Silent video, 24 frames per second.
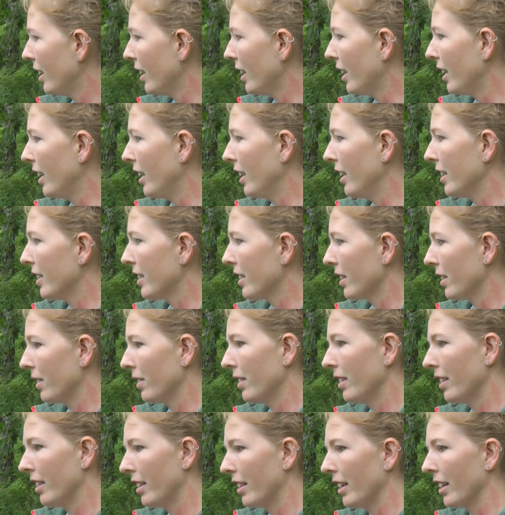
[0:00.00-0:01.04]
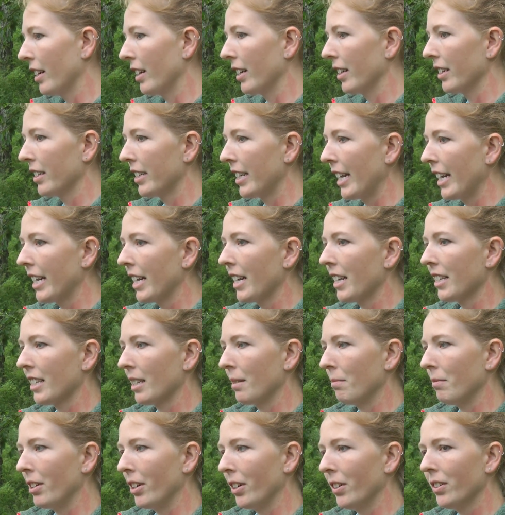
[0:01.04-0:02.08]
And so they're taking
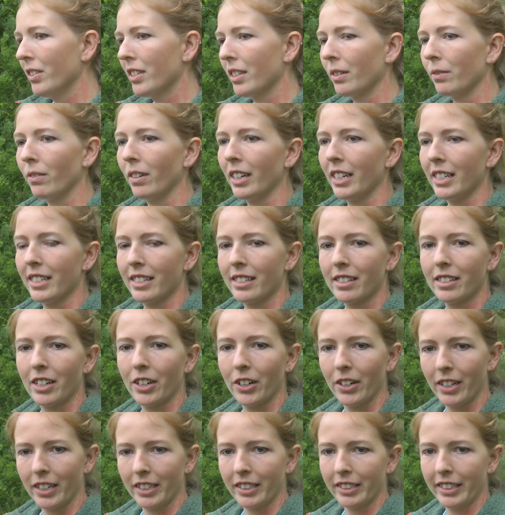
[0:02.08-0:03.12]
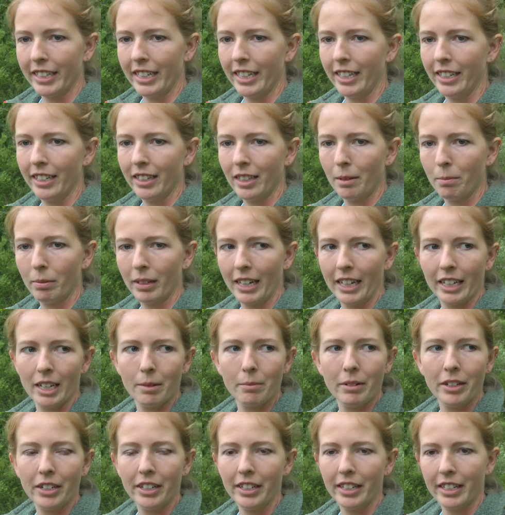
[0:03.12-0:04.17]
some notes of what is currently the plant
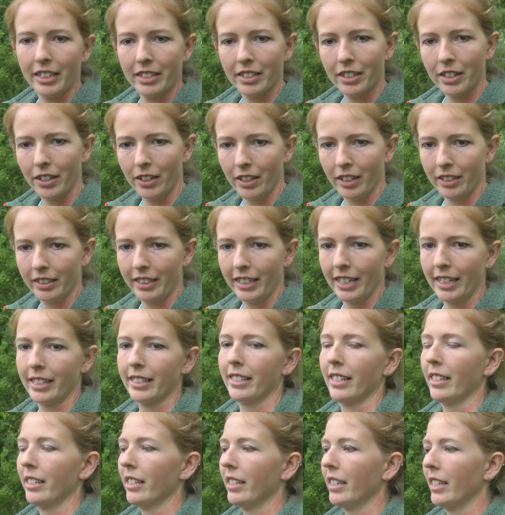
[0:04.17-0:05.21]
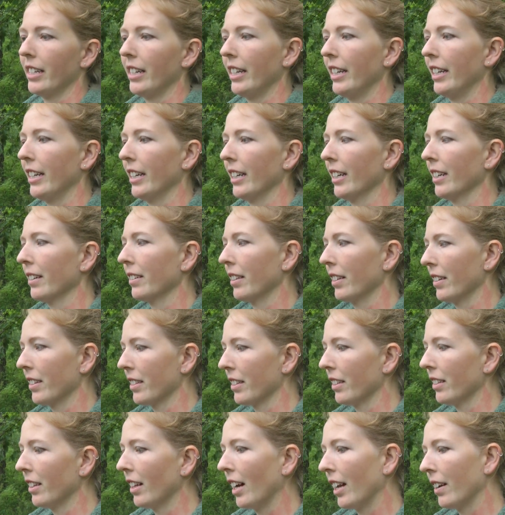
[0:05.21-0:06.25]
community that's currently existing here.
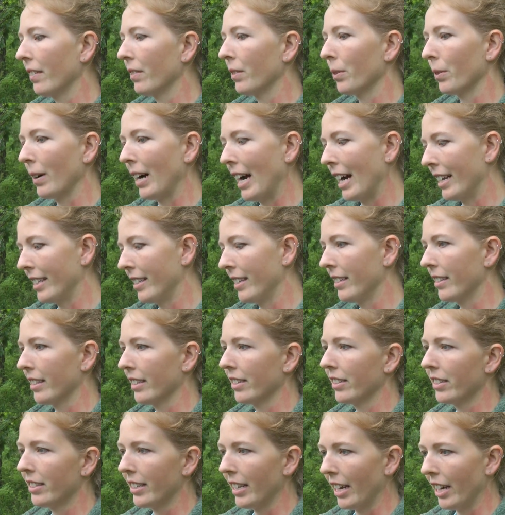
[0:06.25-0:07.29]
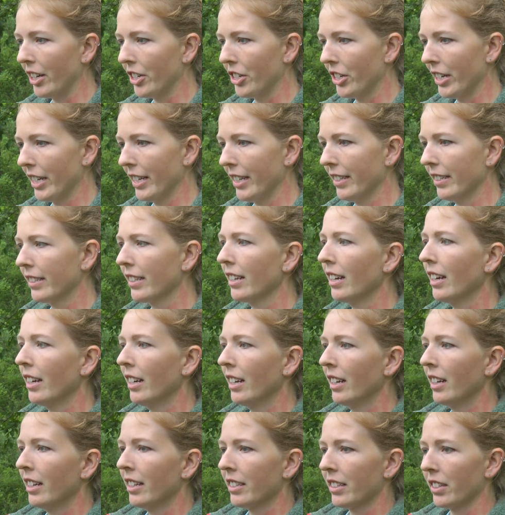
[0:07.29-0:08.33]
There's a lot of grasses and sedges,
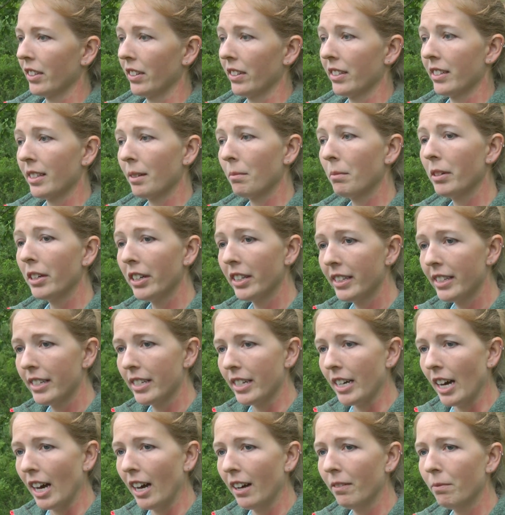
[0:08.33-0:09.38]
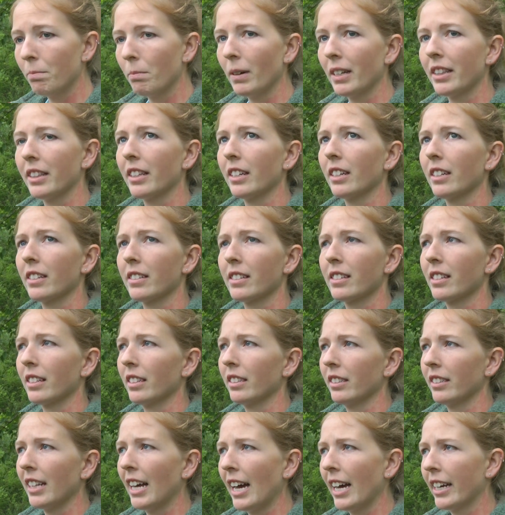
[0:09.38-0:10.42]
so there's some good stuff, but there's
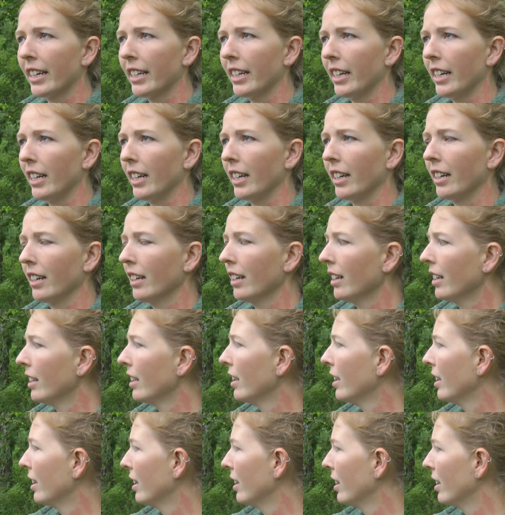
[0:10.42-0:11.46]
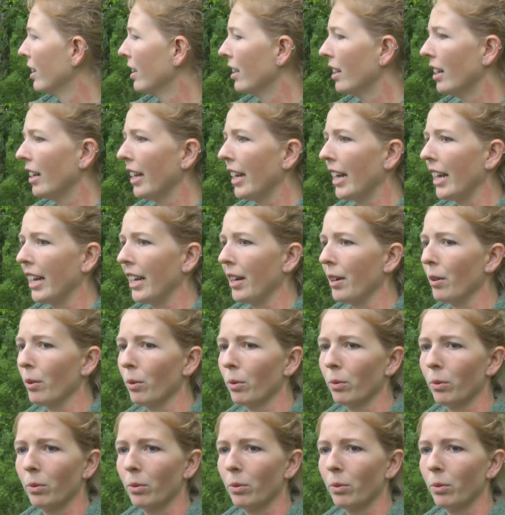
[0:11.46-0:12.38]
lacking a